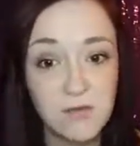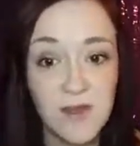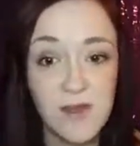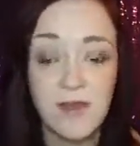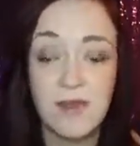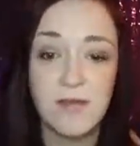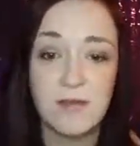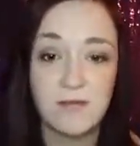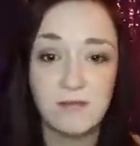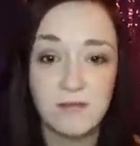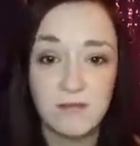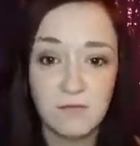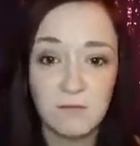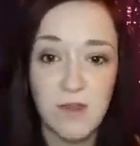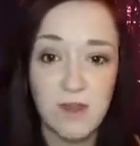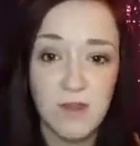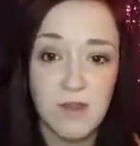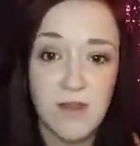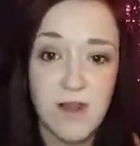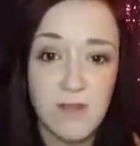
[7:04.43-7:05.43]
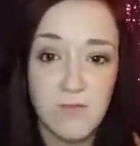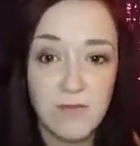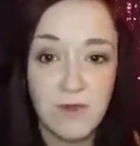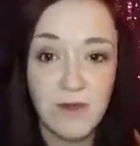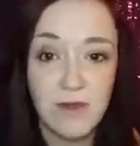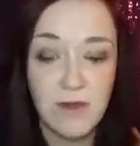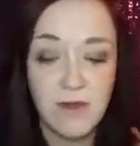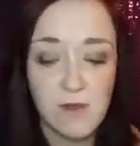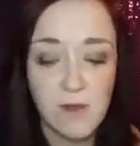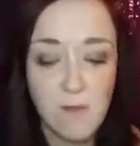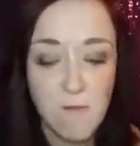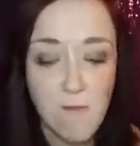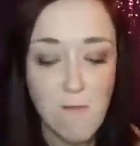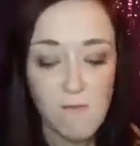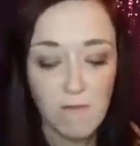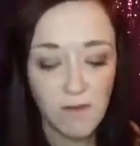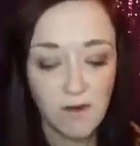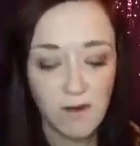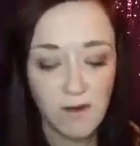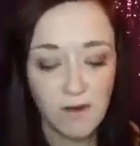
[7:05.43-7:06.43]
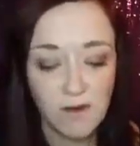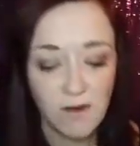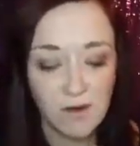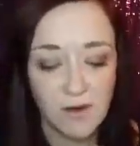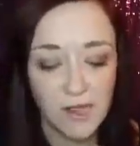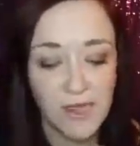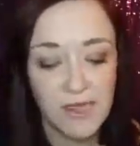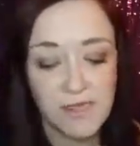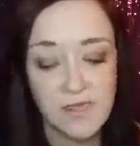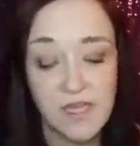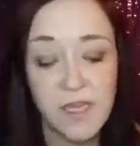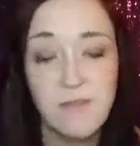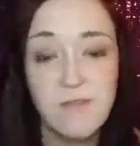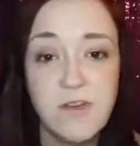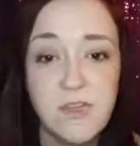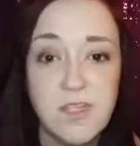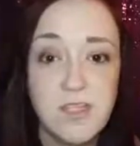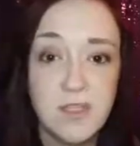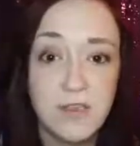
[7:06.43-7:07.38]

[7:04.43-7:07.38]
Like, whether that be activities